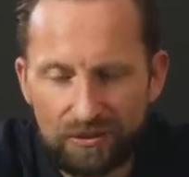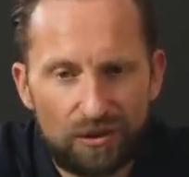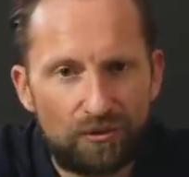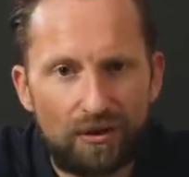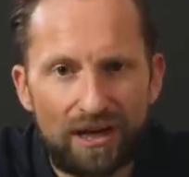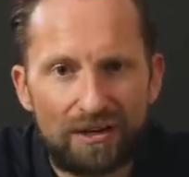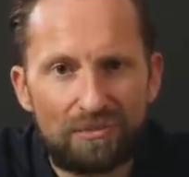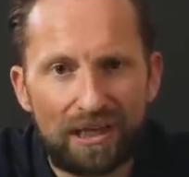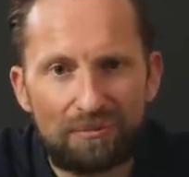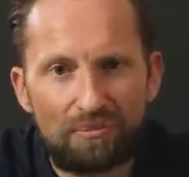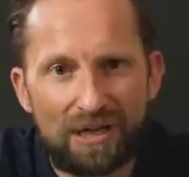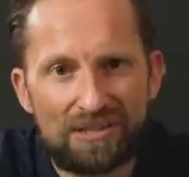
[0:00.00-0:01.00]
Villeret
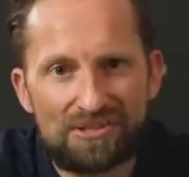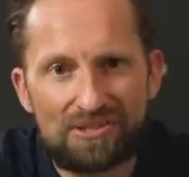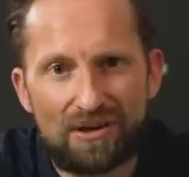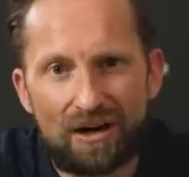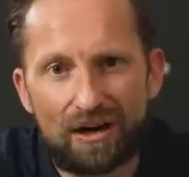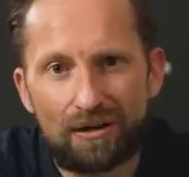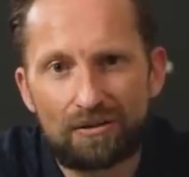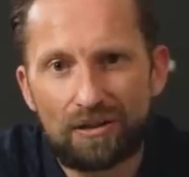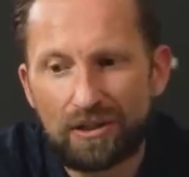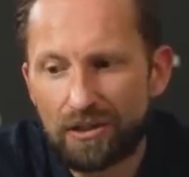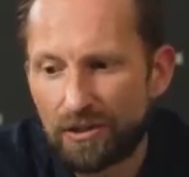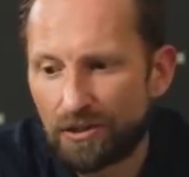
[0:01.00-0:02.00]
Blancpain style,
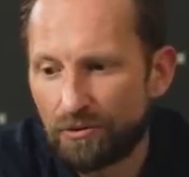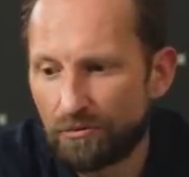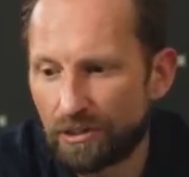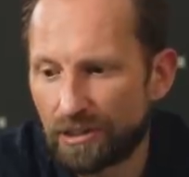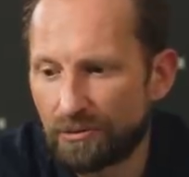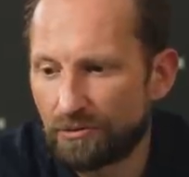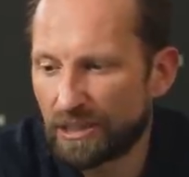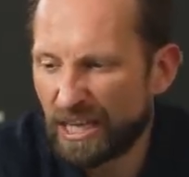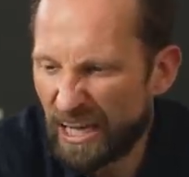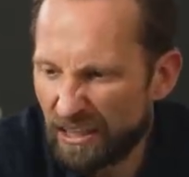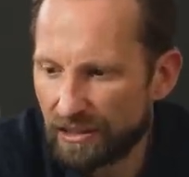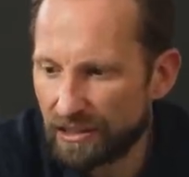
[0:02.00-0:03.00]
really,
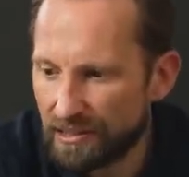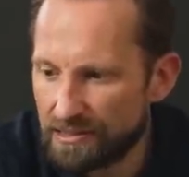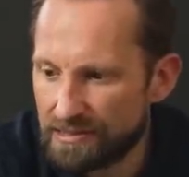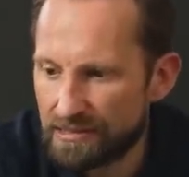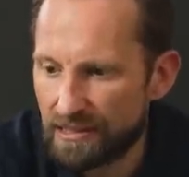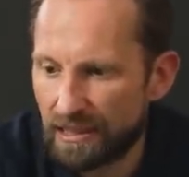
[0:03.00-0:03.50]
really elegant.